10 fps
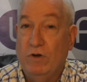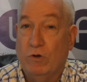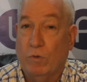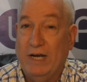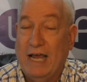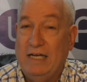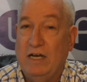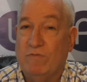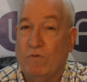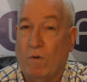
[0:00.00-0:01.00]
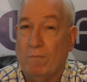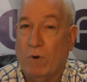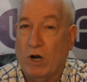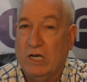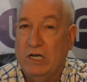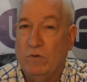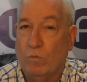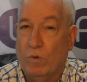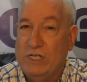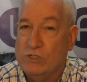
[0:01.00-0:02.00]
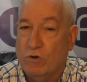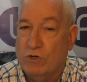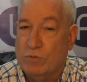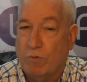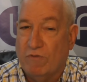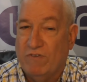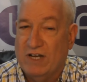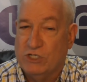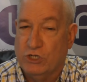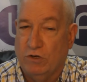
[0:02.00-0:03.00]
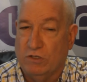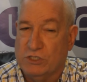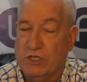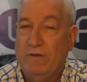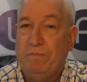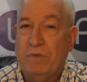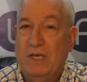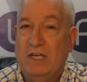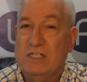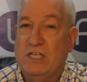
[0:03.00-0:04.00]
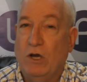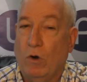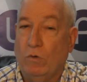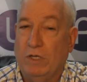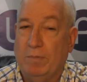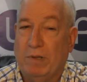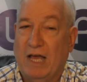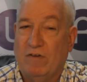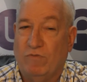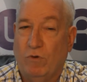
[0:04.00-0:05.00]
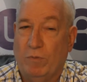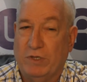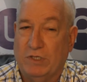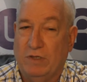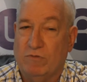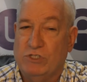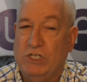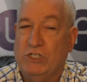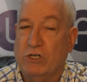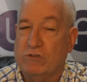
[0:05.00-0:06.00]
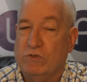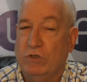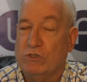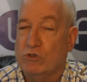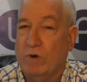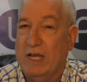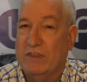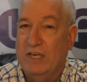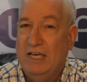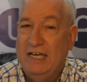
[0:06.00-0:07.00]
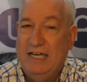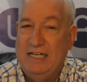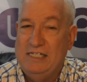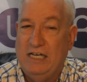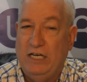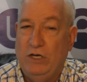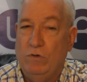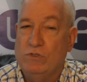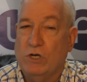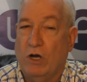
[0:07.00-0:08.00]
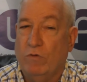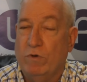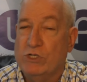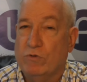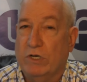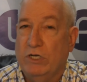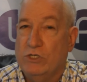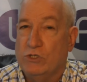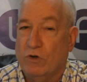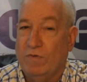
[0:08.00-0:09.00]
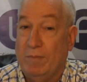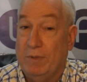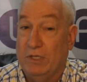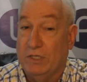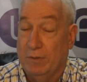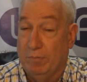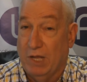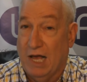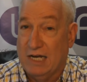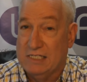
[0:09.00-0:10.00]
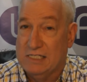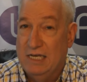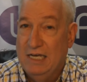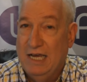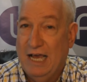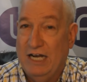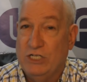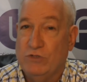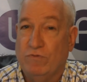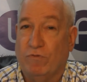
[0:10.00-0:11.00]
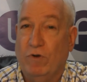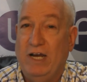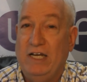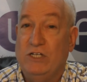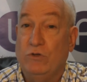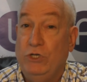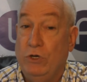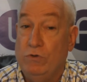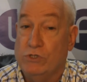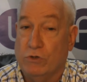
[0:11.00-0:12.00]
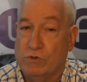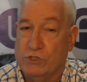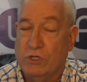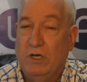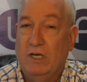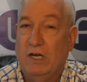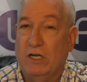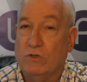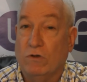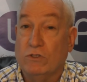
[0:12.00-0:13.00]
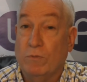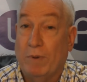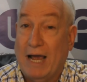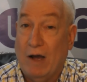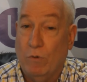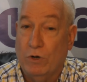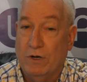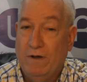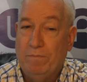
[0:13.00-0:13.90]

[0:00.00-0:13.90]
created for market research professionals. It is the only platform that delivers industrial strength, easy-to-use, unrestricted survey building blocks, and it's free to users. And it's also powered